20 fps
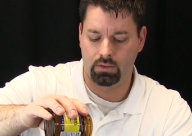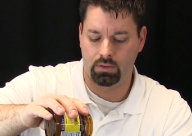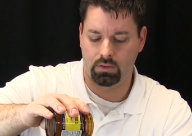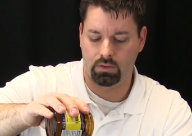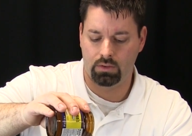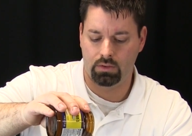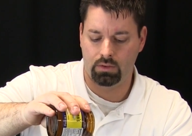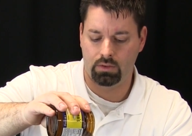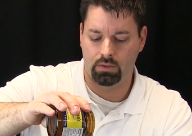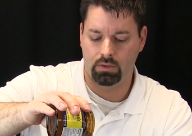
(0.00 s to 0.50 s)

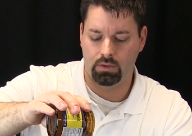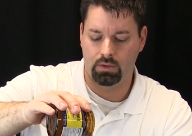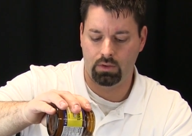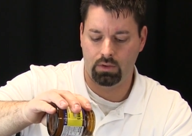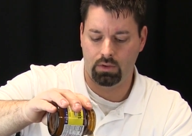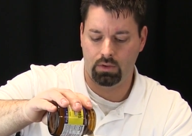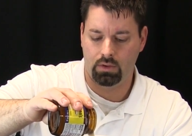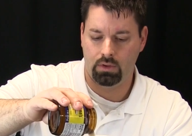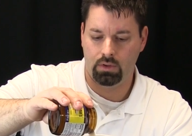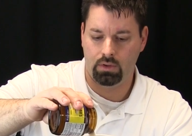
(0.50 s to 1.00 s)

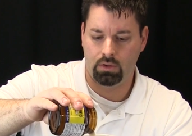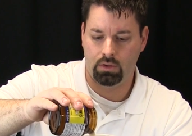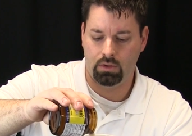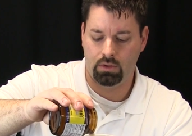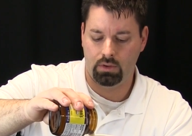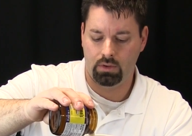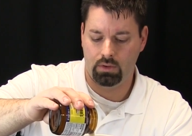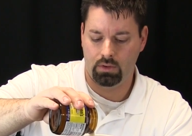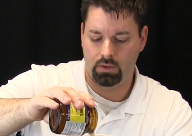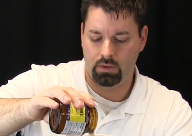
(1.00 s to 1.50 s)

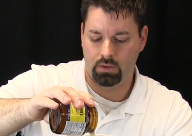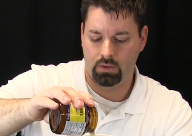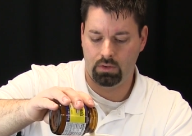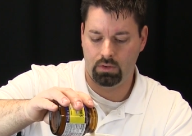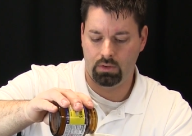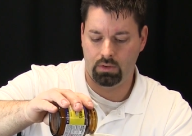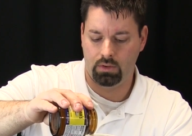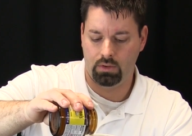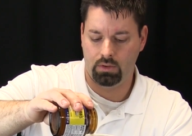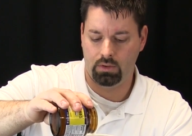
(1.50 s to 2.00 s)

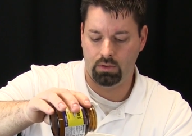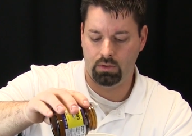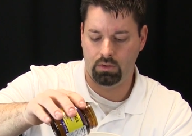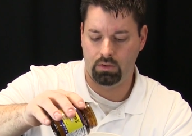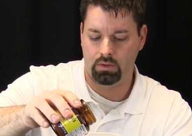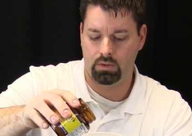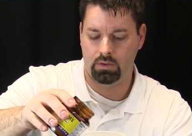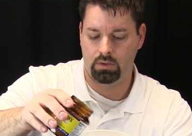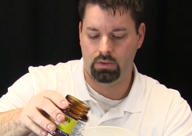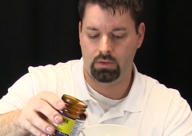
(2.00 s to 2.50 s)

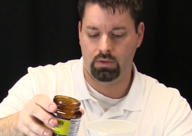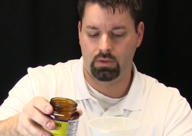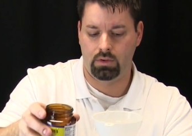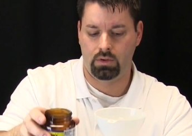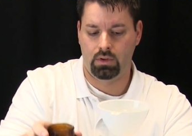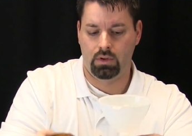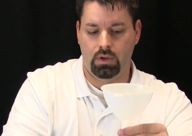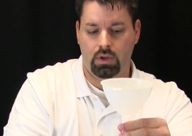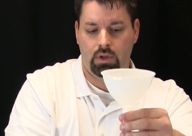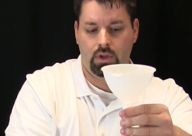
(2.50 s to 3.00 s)

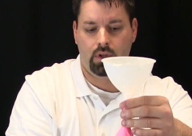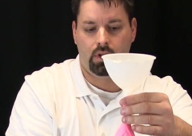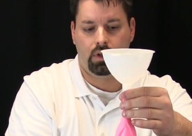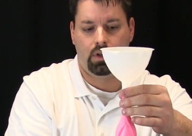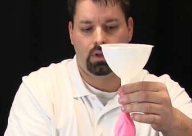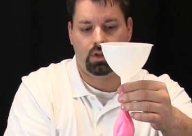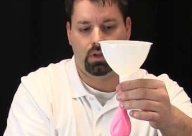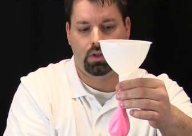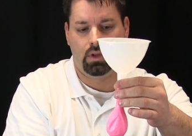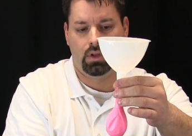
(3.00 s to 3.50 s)

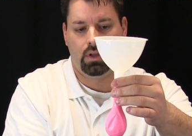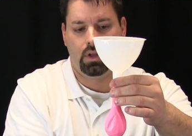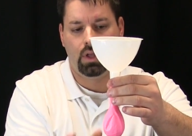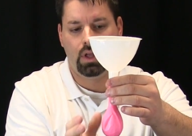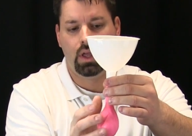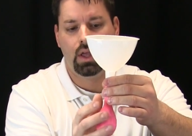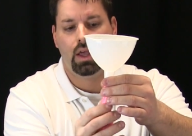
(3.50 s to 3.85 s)
(silence)